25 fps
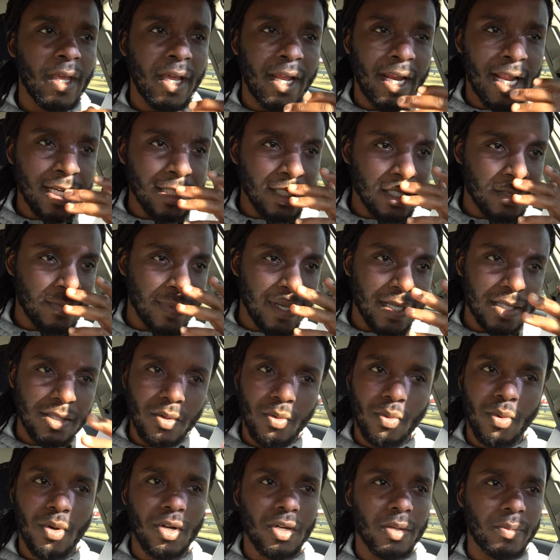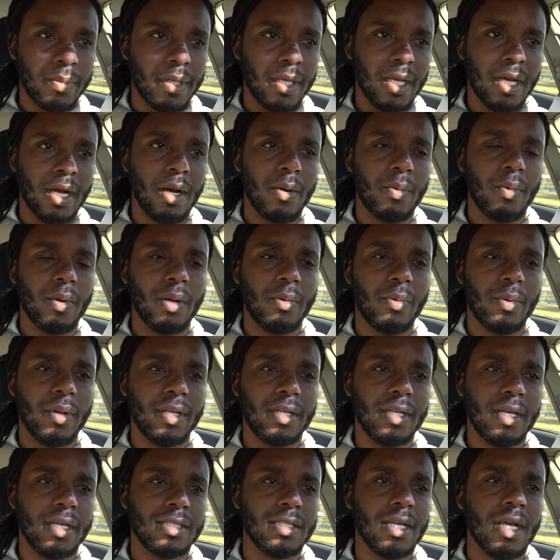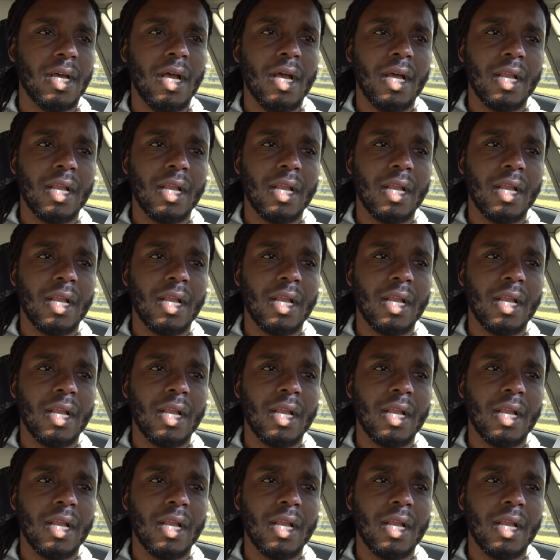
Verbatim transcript: and that just means the world to me, y'all. Really, really does.